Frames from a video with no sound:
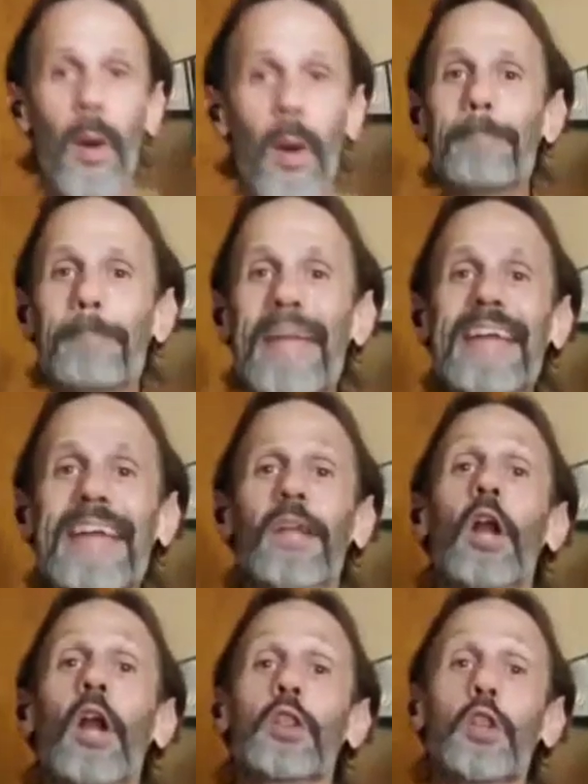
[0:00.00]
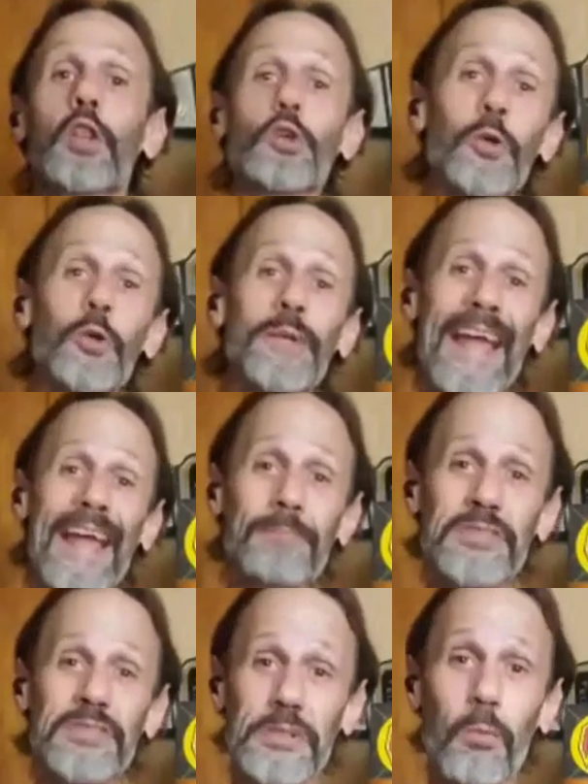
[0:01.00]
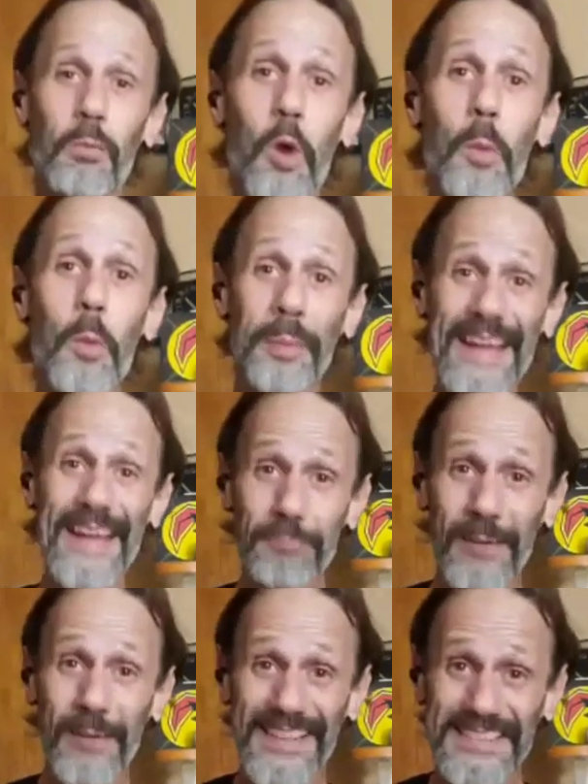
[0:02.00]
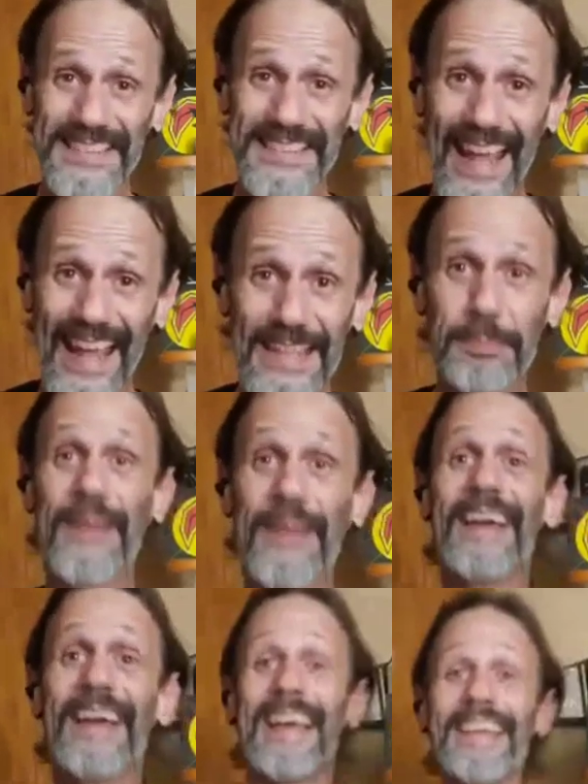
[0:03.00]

But man, look who came swooping in with his cape.